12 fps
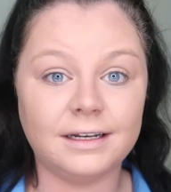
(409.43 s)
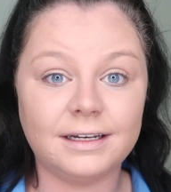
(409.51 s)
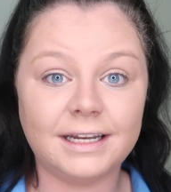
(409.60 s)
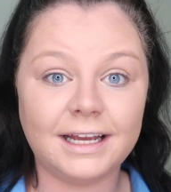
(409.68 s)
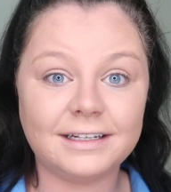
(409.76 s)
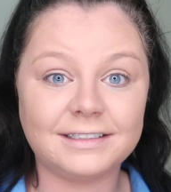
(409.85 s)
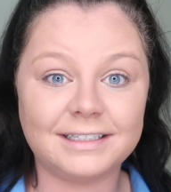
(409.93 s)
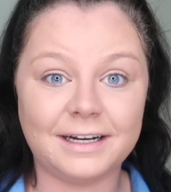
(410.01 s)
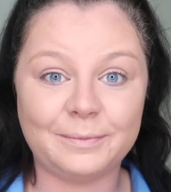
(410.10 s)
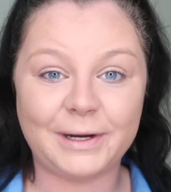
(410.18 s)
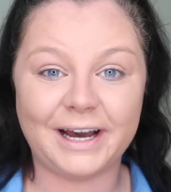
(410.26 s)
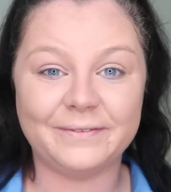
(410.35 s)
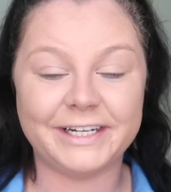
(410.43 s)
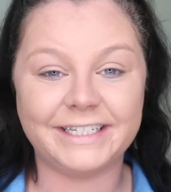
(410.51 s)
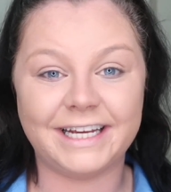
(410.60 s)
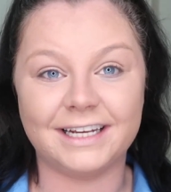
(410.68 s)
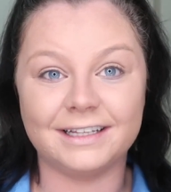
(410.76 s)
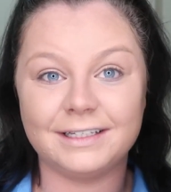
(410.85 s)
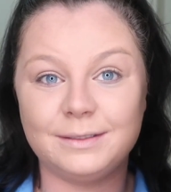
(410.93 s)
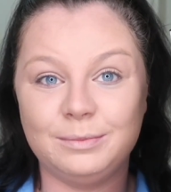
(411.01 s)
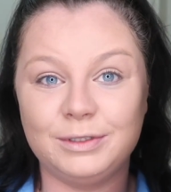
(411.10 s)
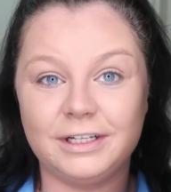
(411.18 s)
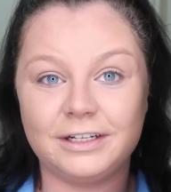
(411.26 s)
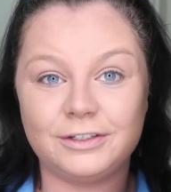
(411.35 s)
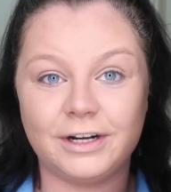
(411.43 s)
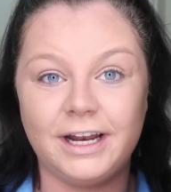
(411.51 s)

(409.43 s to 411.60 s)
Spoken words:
Next up, I'm going to take this blush